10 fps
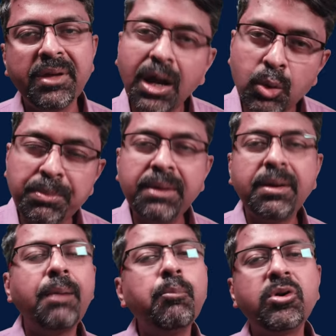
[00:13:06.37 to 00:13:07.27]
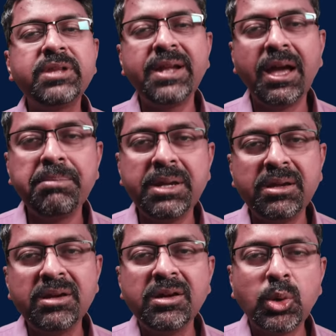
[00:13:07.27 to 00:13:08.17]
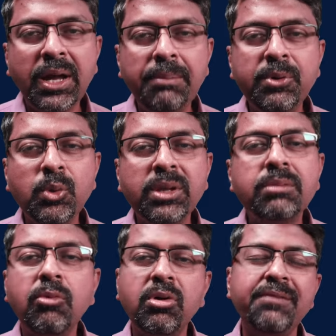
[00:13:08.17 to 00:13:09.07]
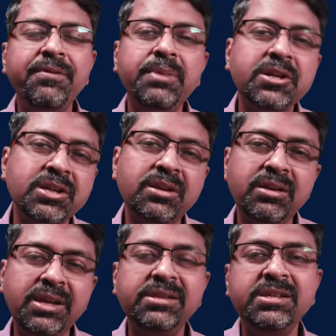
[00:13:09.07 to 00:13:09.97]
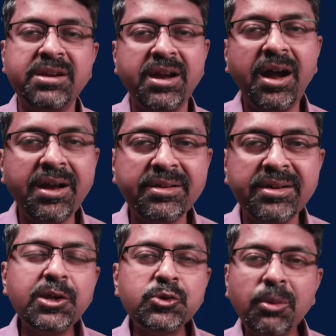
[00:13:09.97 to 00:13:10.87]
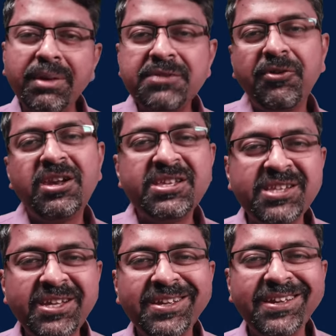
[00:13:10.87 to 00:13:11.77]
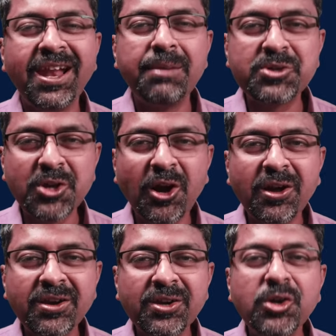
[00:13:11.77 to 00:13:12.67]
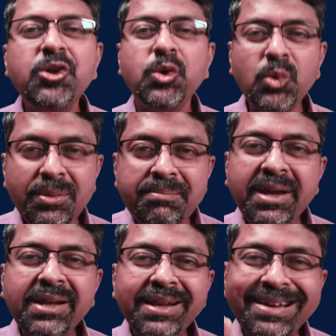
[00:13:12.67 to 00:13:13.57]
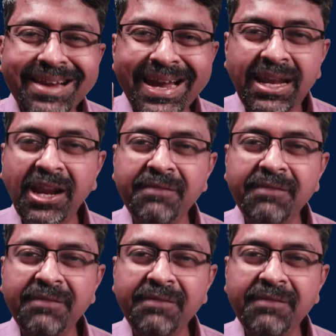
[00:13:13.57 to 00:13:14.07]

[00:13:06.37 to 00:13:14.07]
I would be more than happy to help you with more information in this regard. Thank you so much for listening, and I'm sure you would make that right